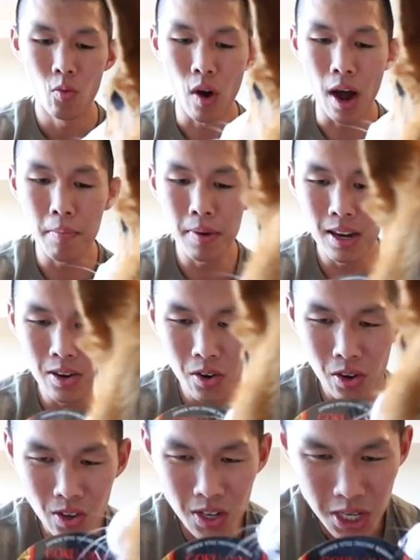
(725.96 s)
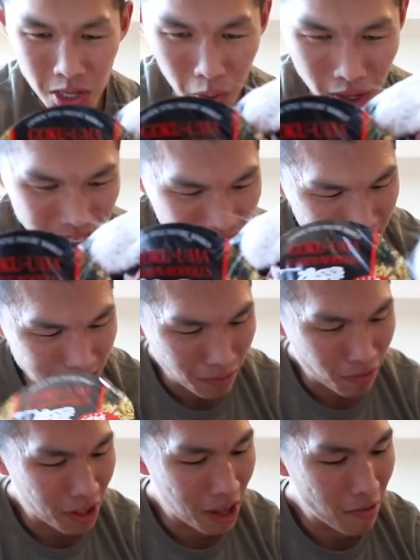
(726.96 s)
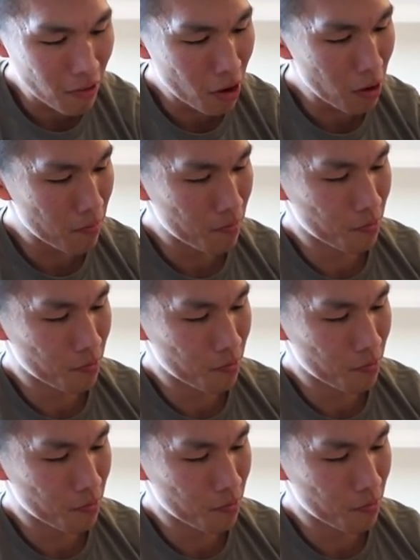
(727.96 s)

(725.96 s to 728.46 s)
Ramen noodles, soy sauce flavor.